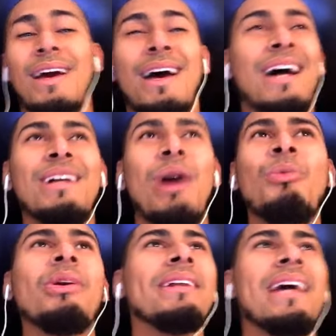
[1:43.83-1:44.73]
I
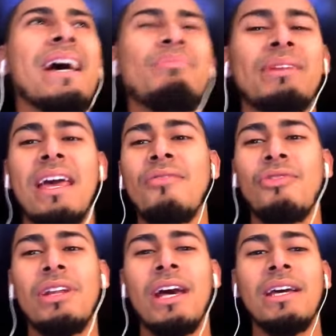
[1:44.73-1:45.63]
want it to happen
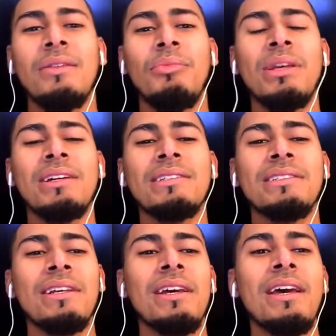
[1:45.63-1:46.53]
every night, because
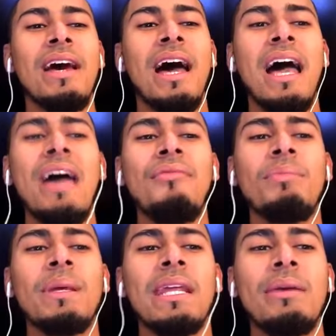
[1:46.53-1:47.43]
I haven't
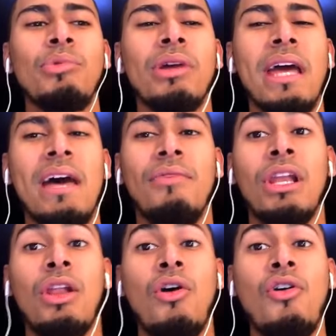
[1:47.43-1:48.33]
been able to have a
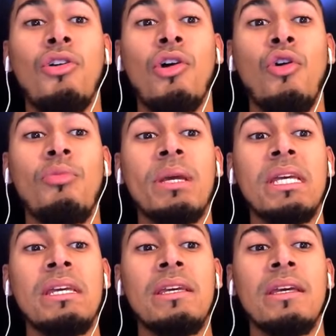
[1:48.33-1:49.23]
long
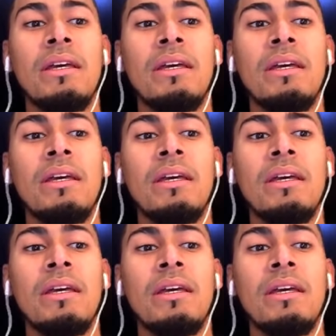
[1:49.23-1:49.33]
OBE,